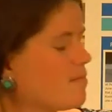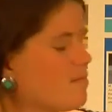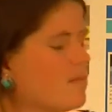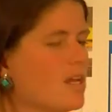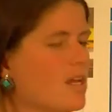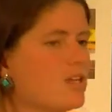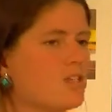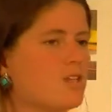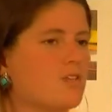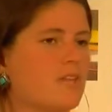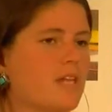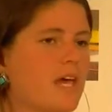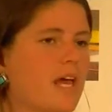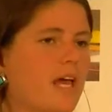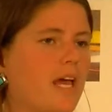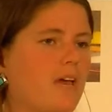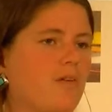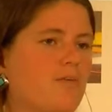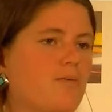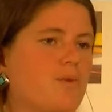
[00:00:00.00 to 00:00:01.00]
So
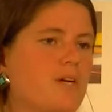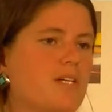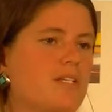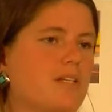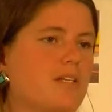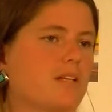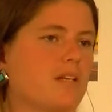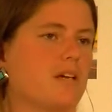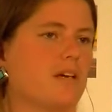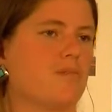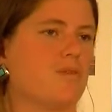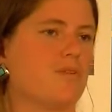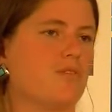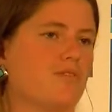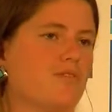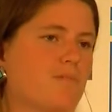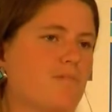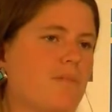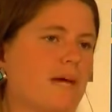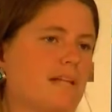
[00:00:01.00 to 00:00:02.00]
they recently
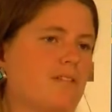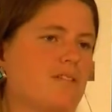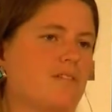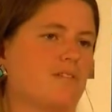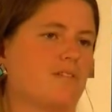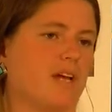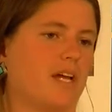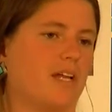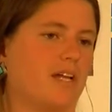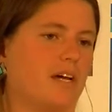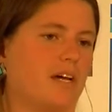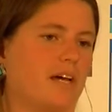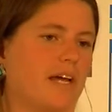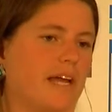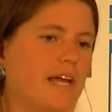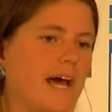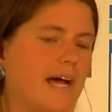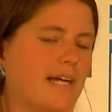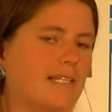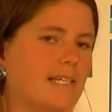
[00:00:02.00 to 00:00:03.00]
moved from Pennsylvania
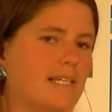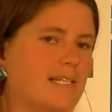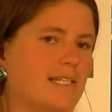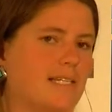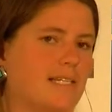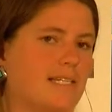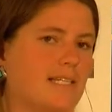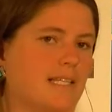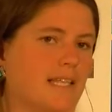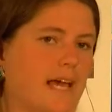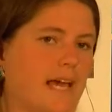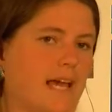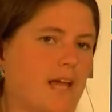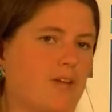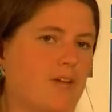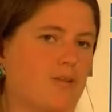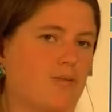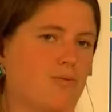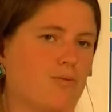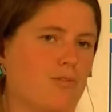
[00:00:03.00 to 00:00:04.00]
and accessed this
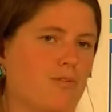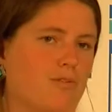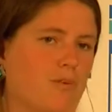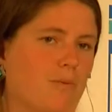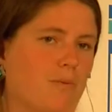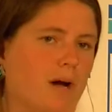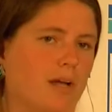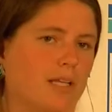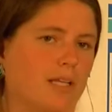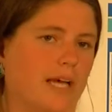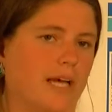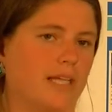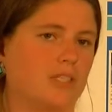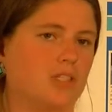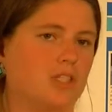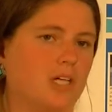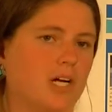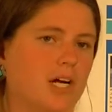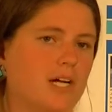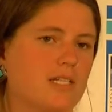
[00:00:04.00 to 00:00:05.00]
land through the Vermont
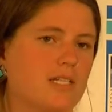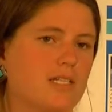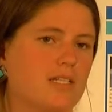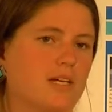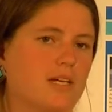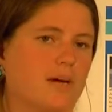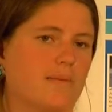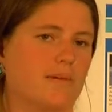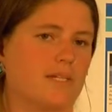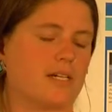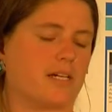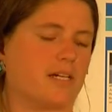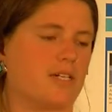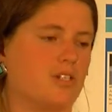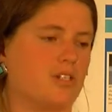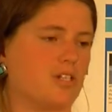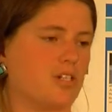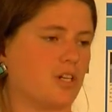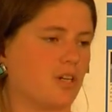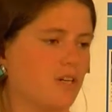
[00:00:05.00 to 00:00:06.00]
Land Trust. It's a
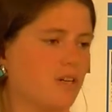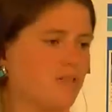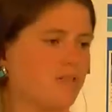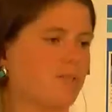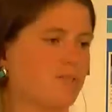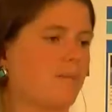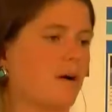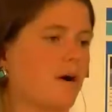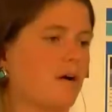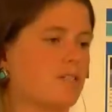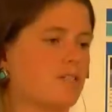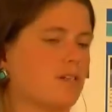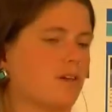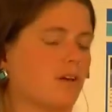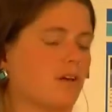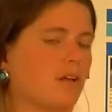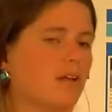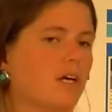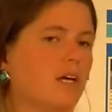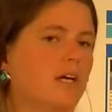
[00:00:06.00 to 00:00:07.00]
conserved
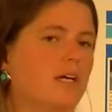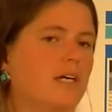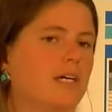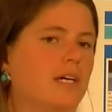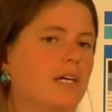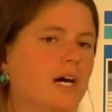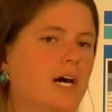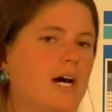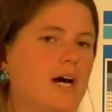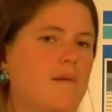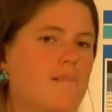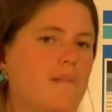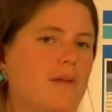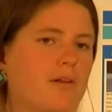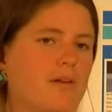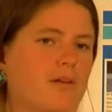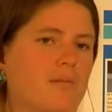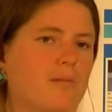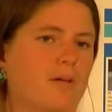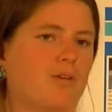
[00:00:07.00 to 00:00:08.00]
parcel.
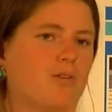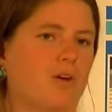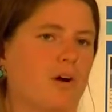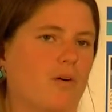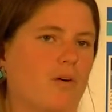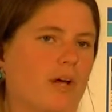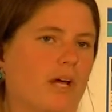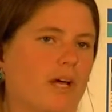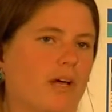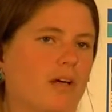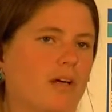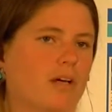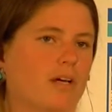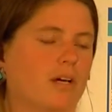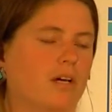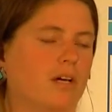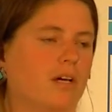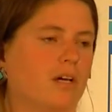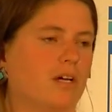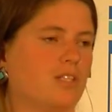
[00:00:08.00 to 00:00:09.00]
They're going to be growing
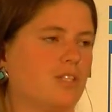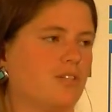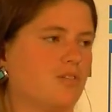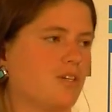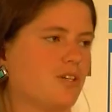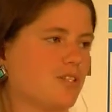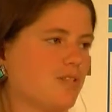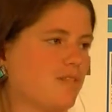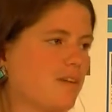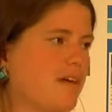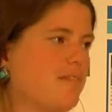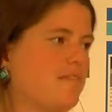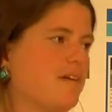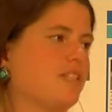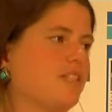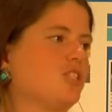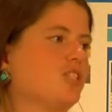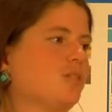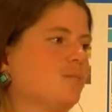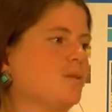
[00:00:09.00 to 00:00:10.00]
diversified
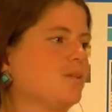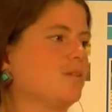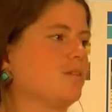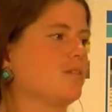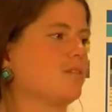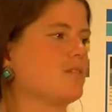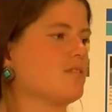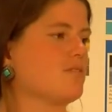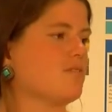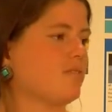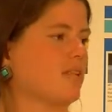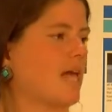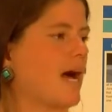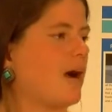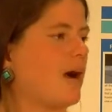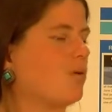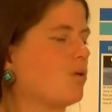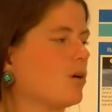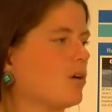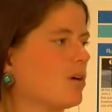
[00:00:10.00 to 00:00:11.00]
vegetables,
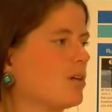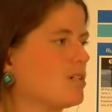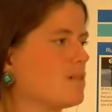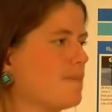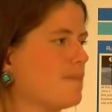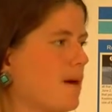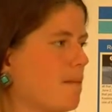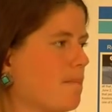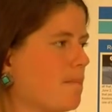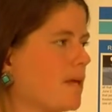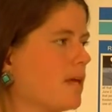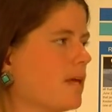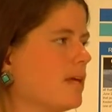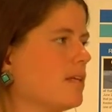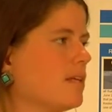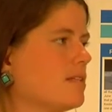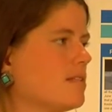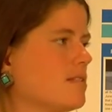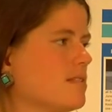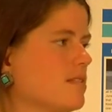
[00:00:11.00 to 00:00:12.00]
flowers,
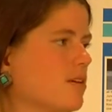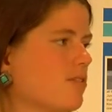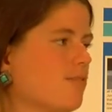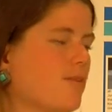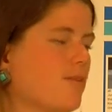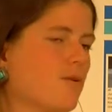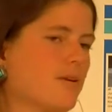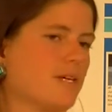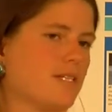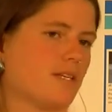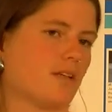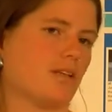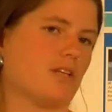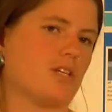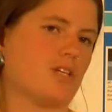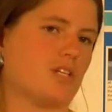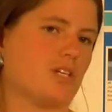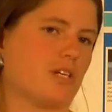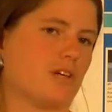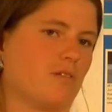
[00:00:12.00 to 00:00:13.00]
pumpkins. They're focusing
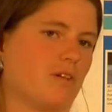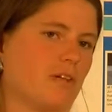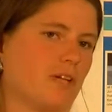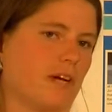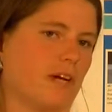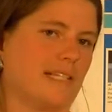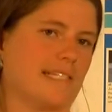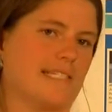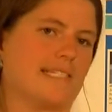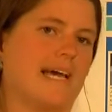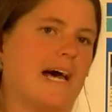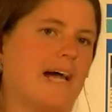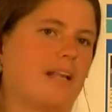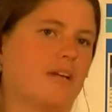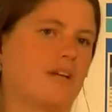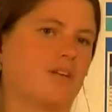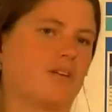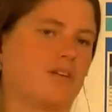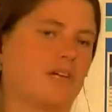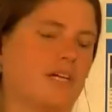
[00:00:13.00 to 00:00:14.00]
this year really on
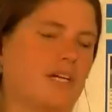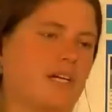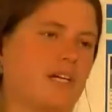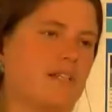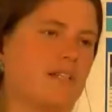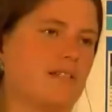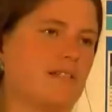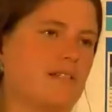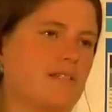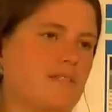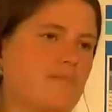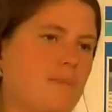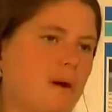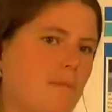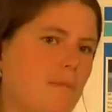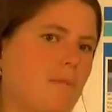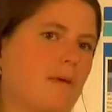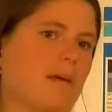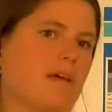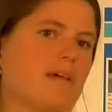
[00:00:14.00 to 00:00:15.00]
salad greens,
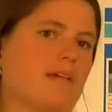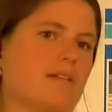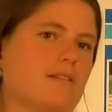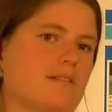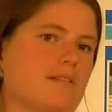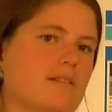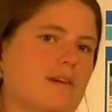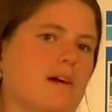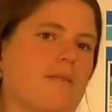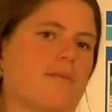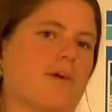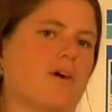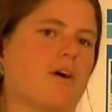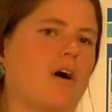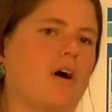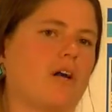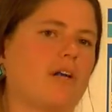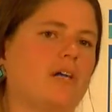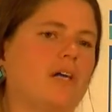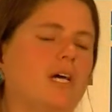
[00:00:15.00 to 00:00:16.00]
pumpkins. They're
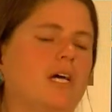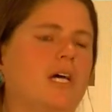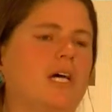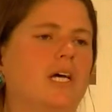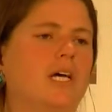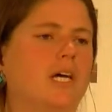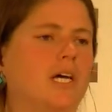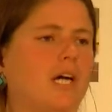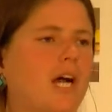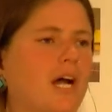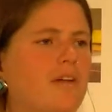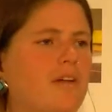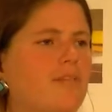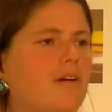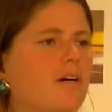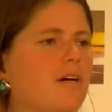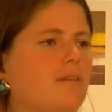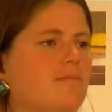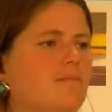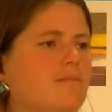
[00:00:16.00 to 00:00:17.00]
on kind of
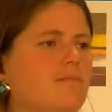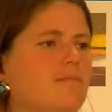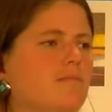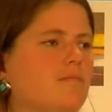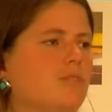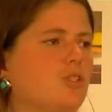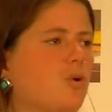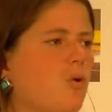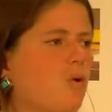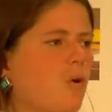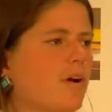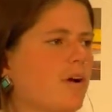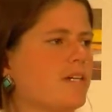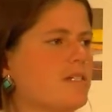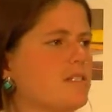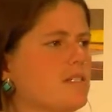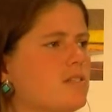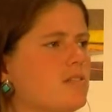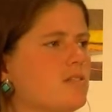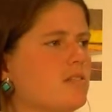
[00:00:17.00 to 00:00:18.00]
a
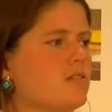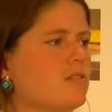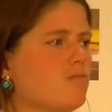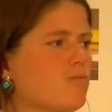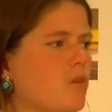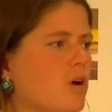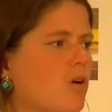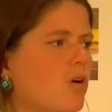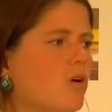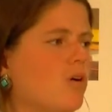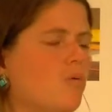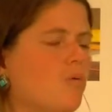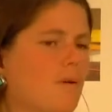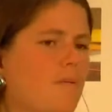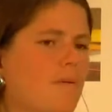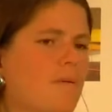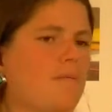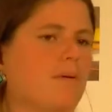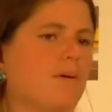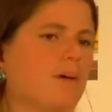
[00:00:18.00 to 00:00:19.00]
tourist road where
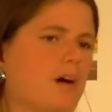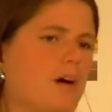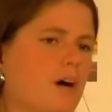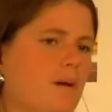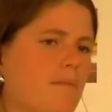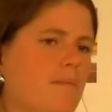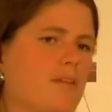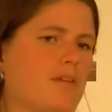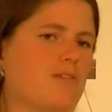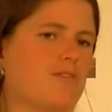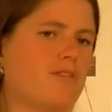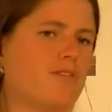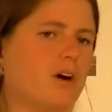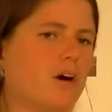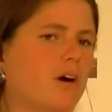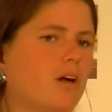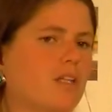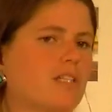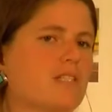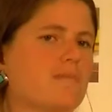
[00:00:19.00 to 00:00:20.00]
people come in the
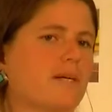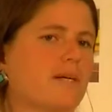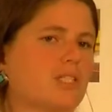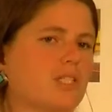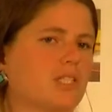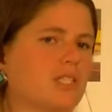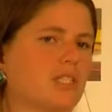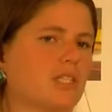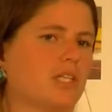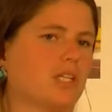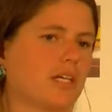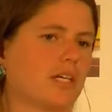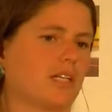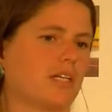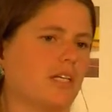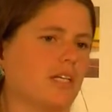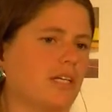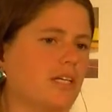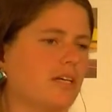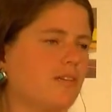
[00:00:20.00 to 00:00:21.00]
fall, especially to look at
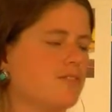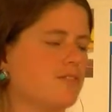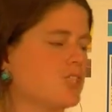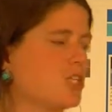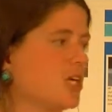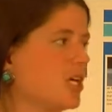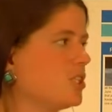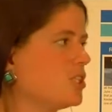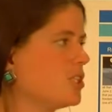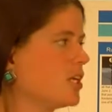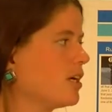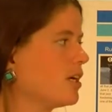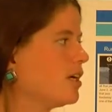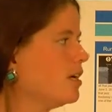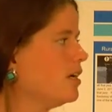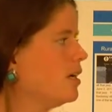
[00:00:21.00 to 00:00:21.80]
the leaves changing.